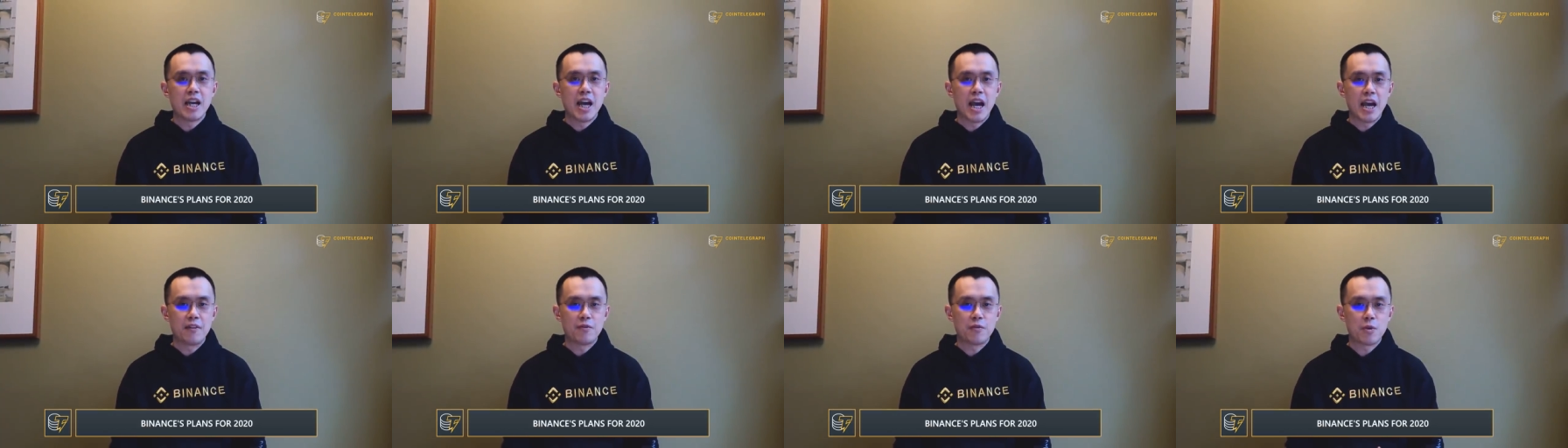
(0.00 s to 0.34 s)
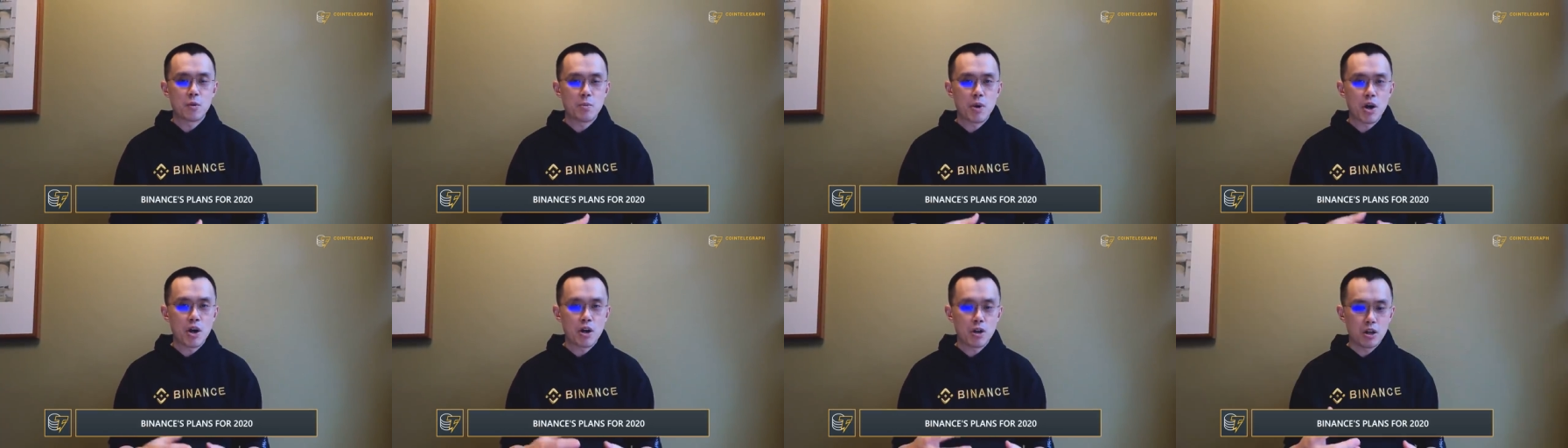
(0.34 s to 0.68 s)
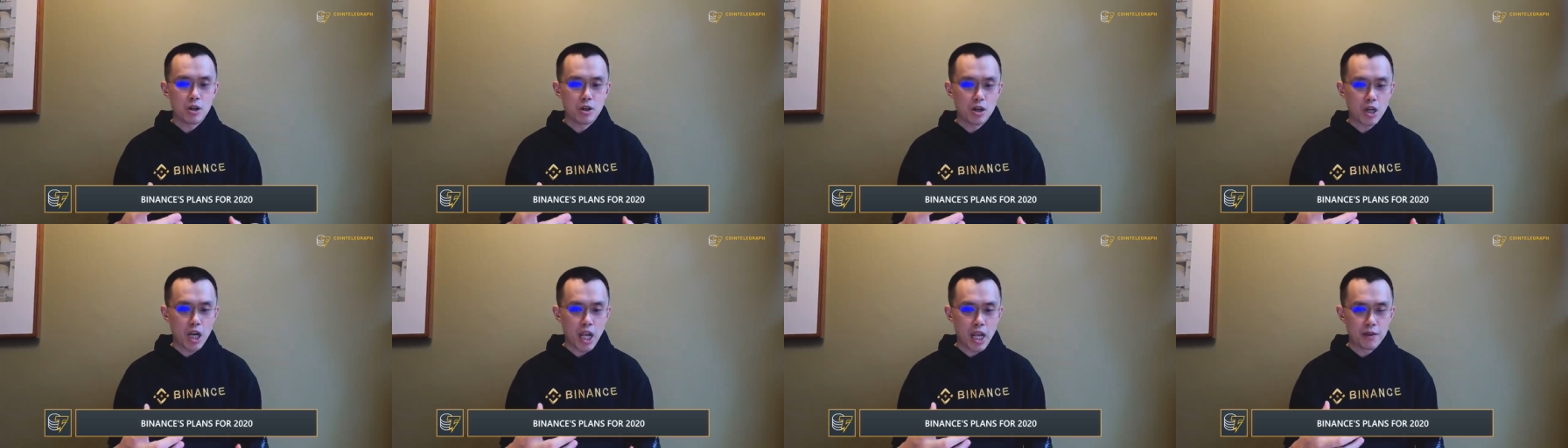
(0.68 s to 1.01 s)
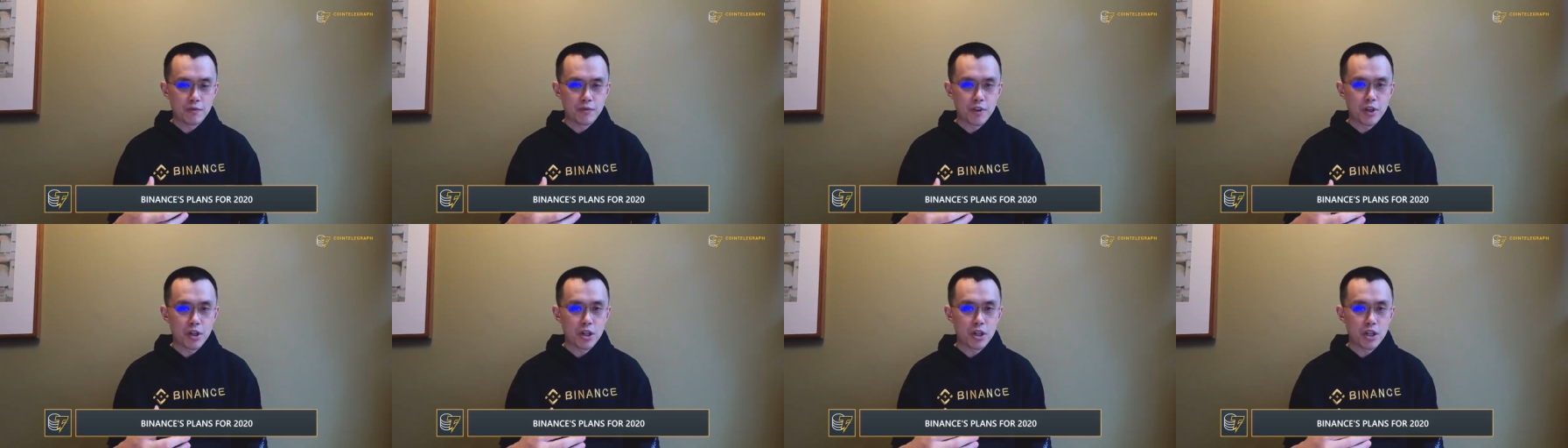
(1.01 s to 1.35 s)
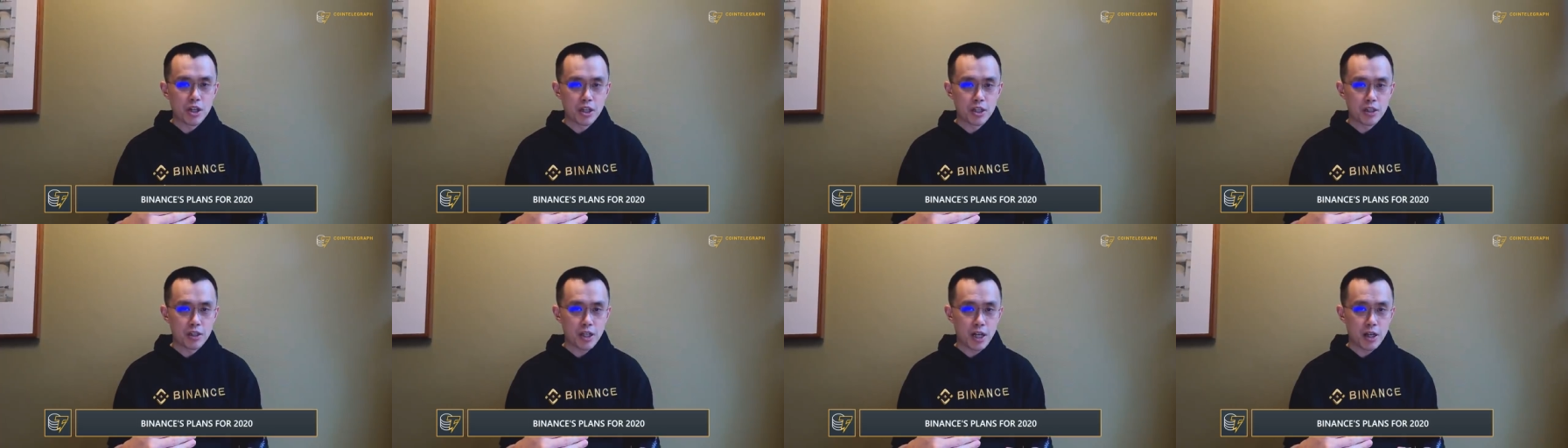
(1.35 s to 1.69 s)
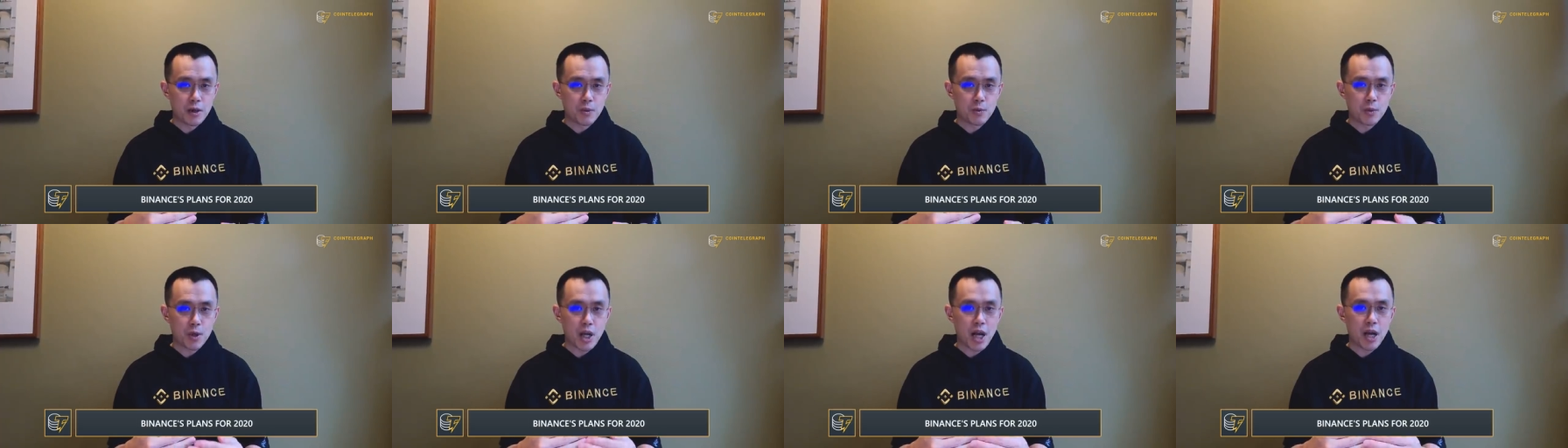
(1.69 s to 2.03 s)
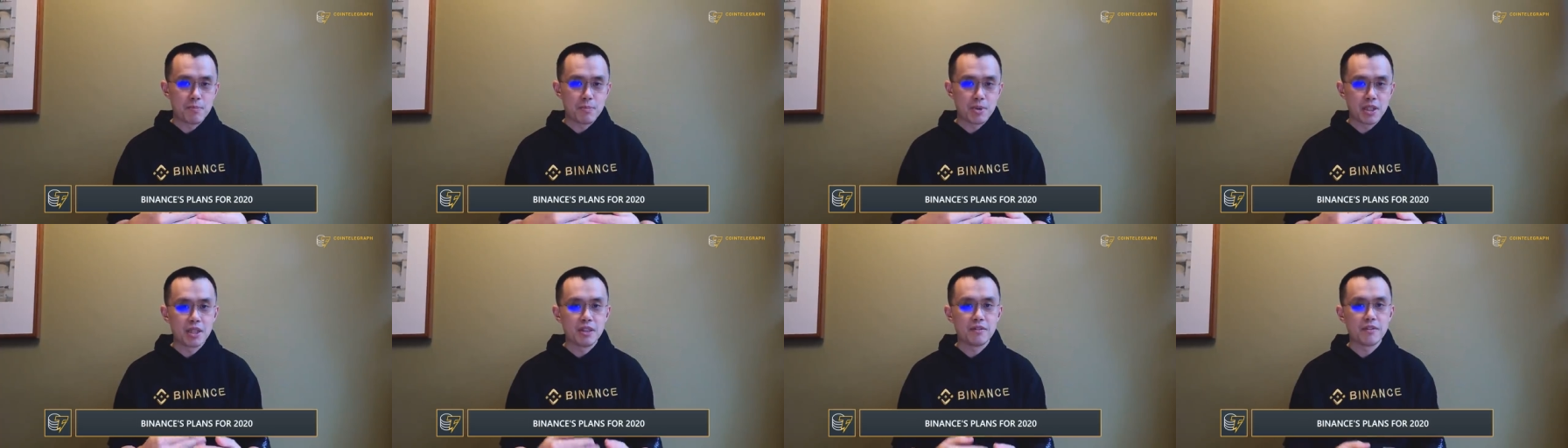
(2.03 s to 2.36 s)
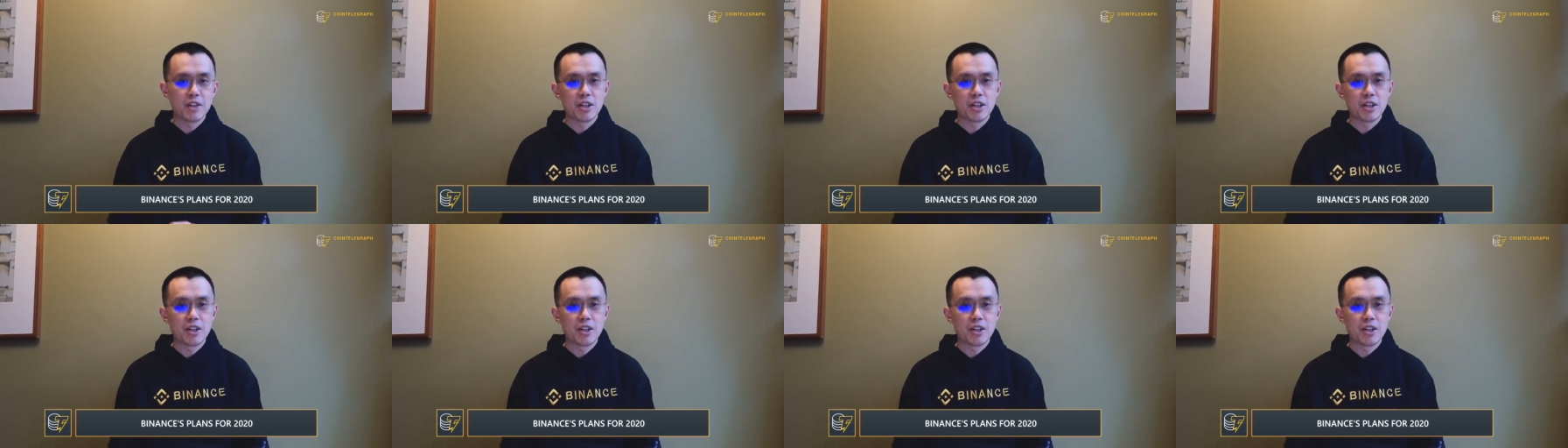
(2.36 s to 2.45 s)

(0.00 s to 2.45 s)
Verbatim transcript: and for uh, and very, uh, I believe